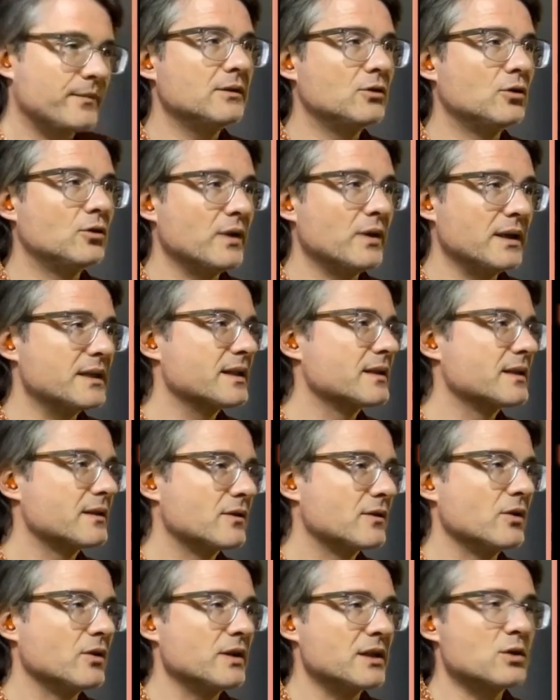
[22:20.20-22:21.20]
to
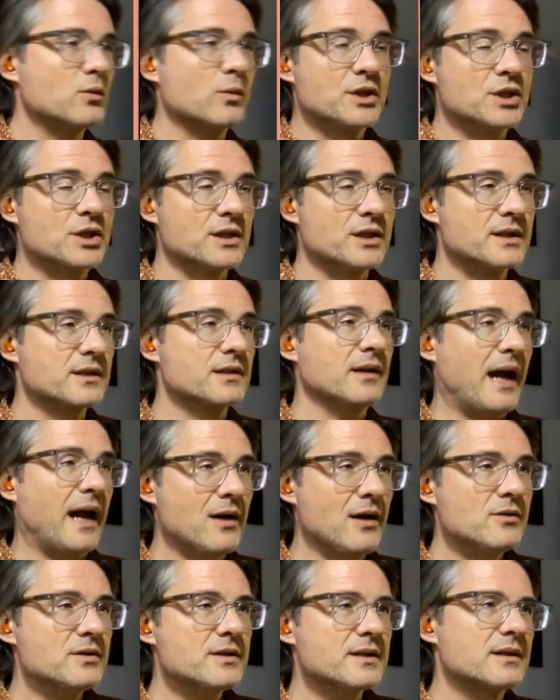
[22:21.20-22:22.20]
this witch's
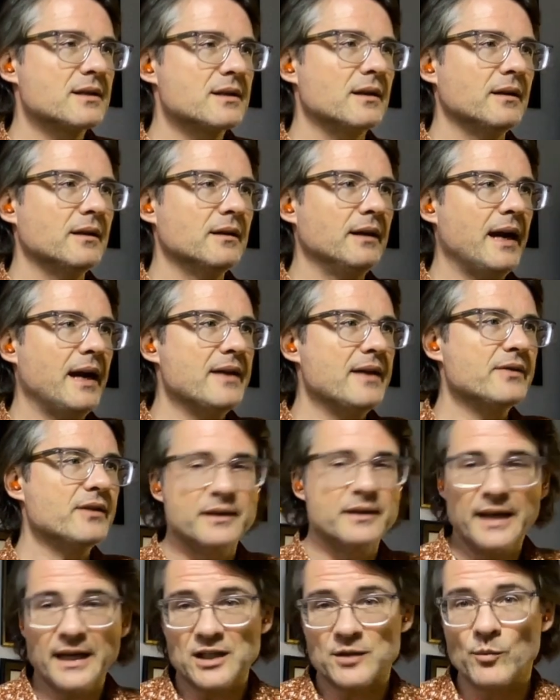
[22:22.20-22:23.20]
house, and the
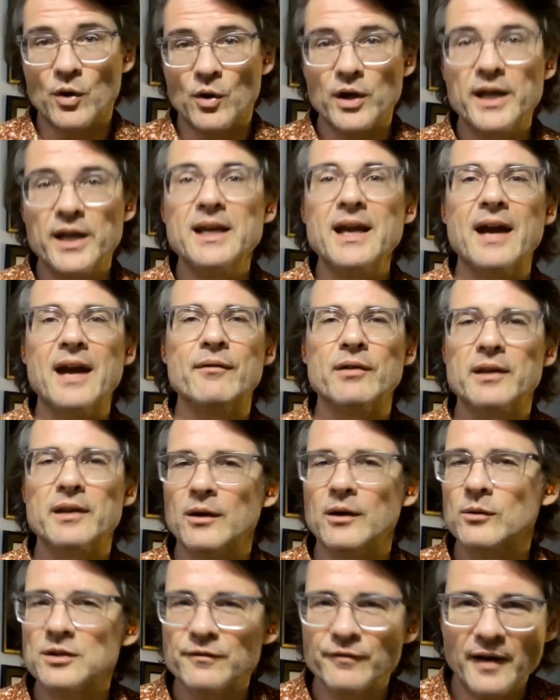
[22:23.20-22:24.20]
next morning
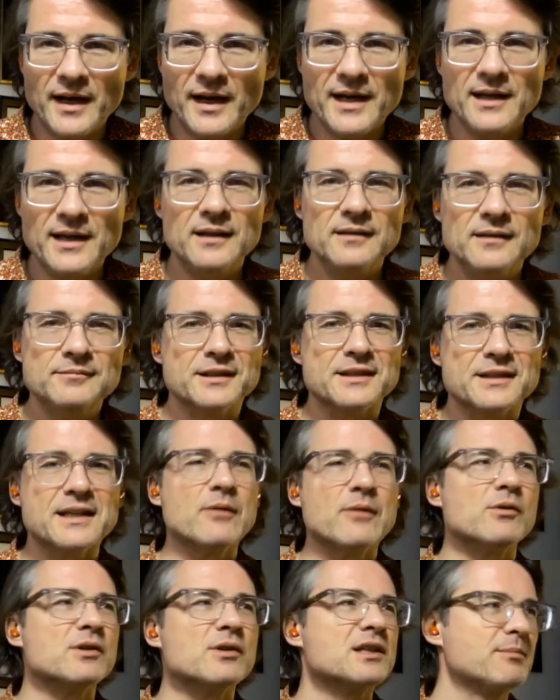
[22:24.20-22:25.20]
everything was fine because
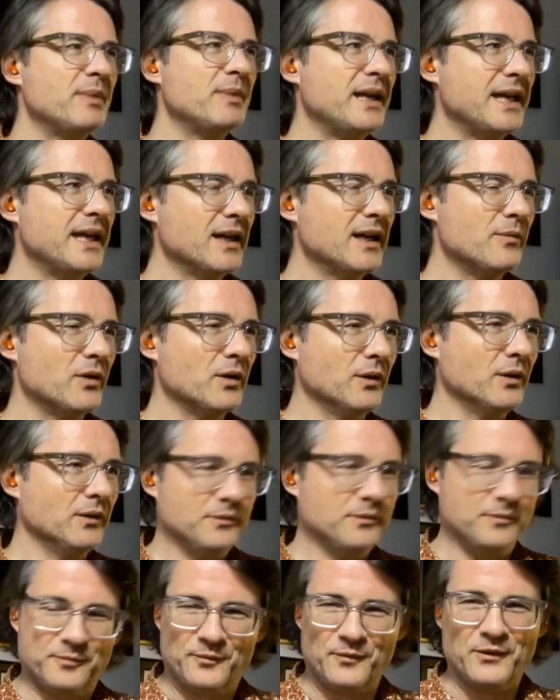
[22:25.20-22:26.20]
I was speeding up the
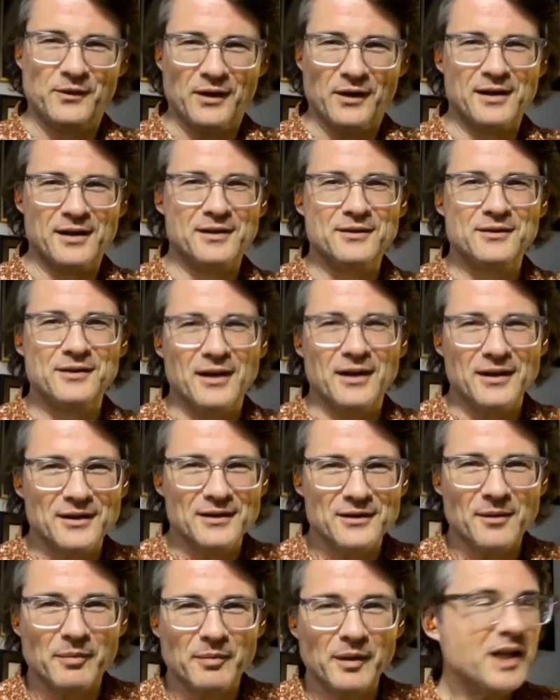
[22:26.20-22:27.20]

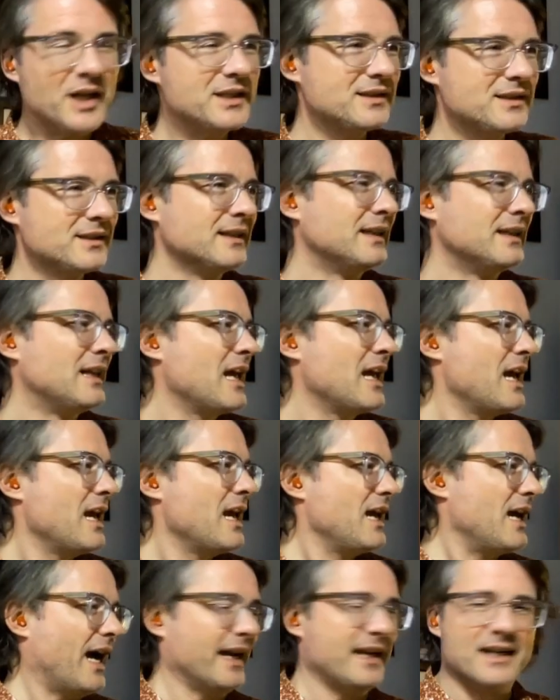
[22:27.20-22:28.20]
plot.
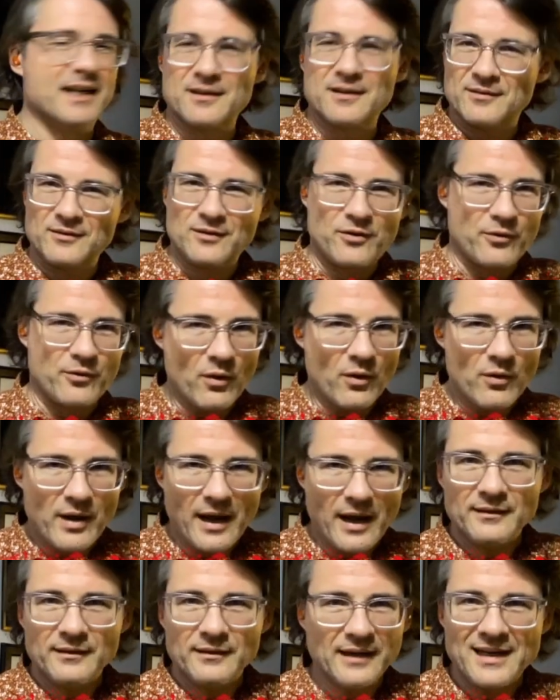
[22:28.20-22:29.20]
I didn't throw
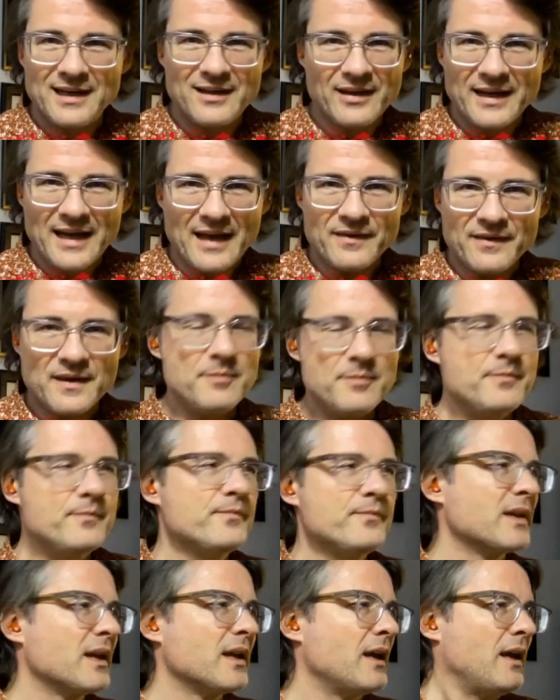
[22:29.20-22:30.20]
anything at them.
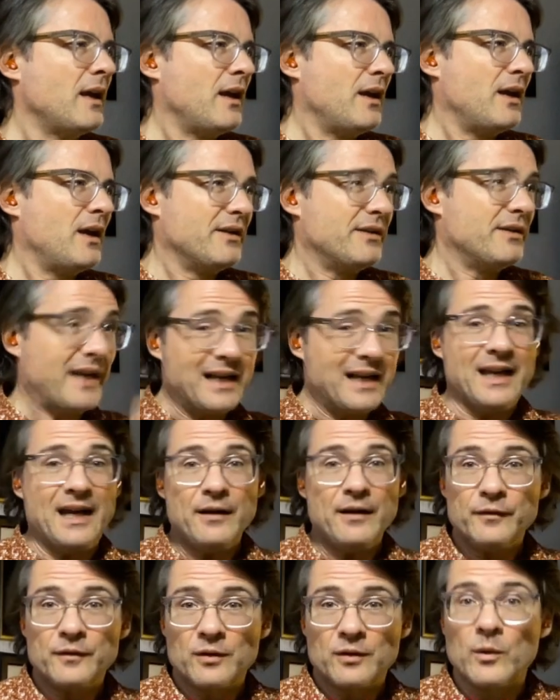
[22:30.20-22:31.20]
They
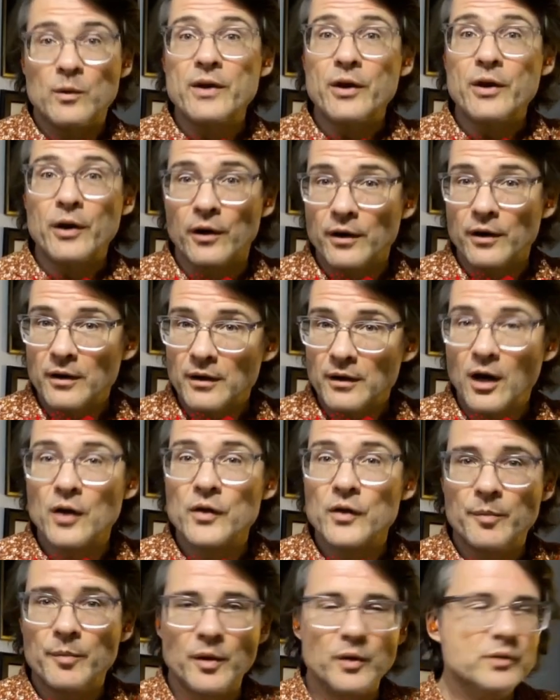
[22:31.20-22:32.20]
left with her
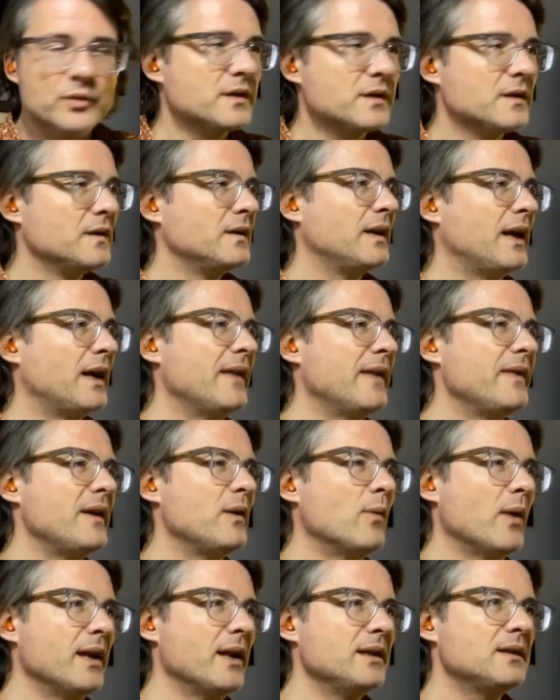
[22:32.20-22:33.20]
on the boat, and they
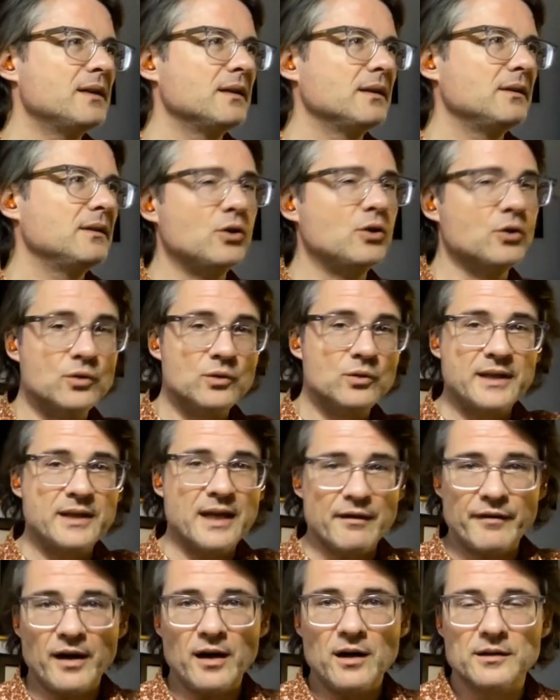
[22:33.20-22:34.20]
went to
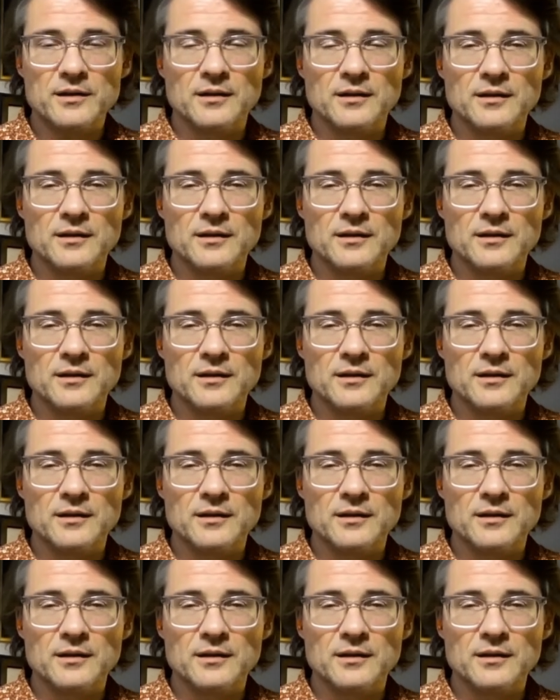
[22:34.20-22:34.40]
Yeferon.